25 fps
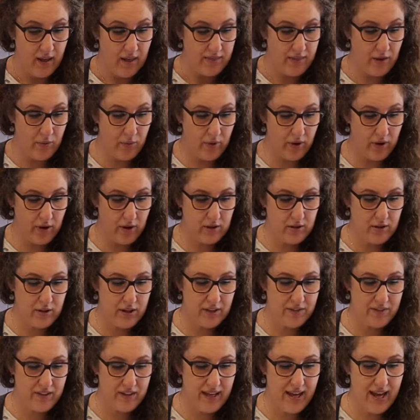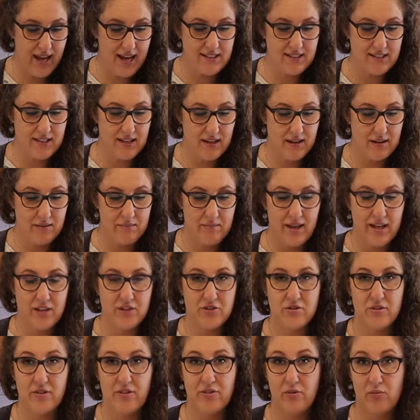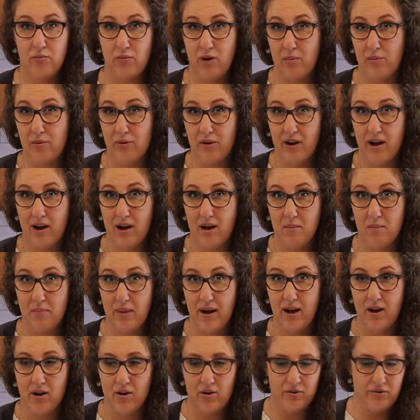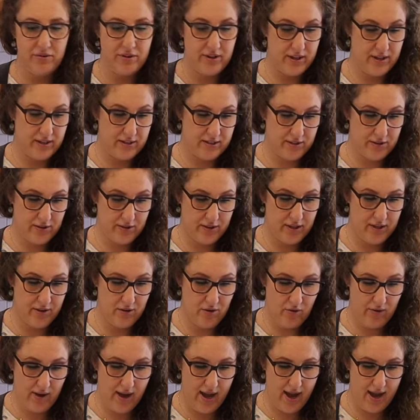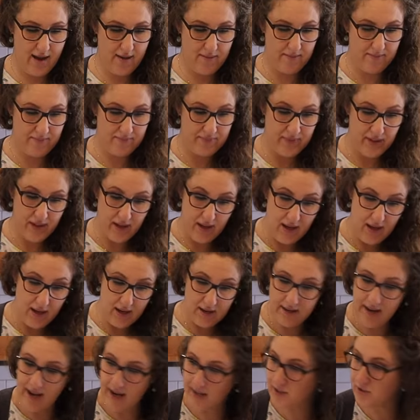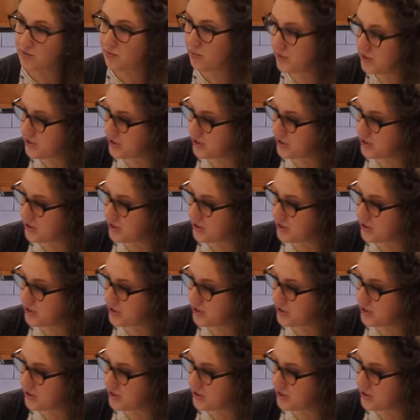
Then we're going to look at the gasket and make sure that the rubber compound is looking okay. Next, we're